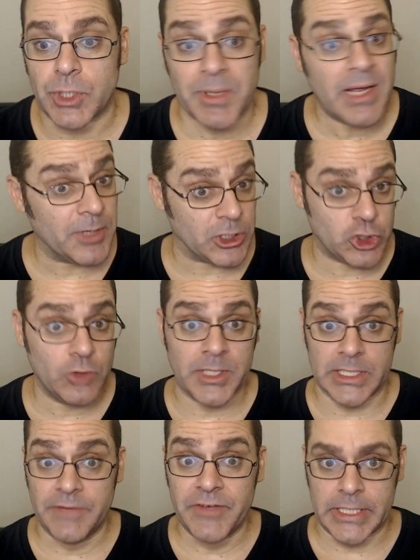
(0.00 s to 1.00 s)
And assume you're
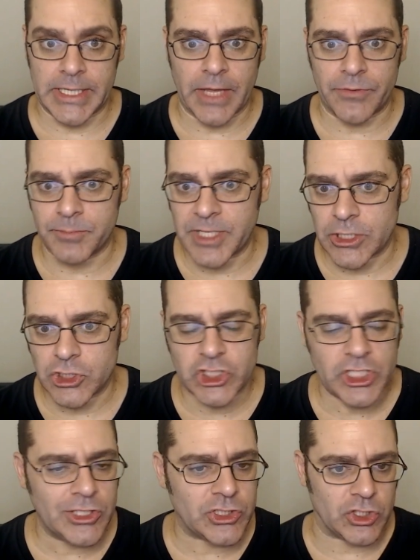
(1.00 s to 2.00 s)
living together because
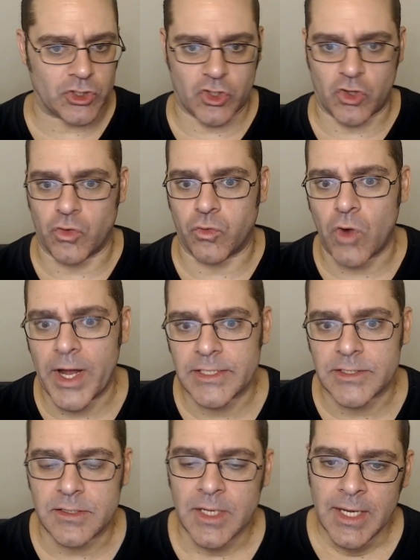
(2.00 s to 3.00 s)
Jesus Christ,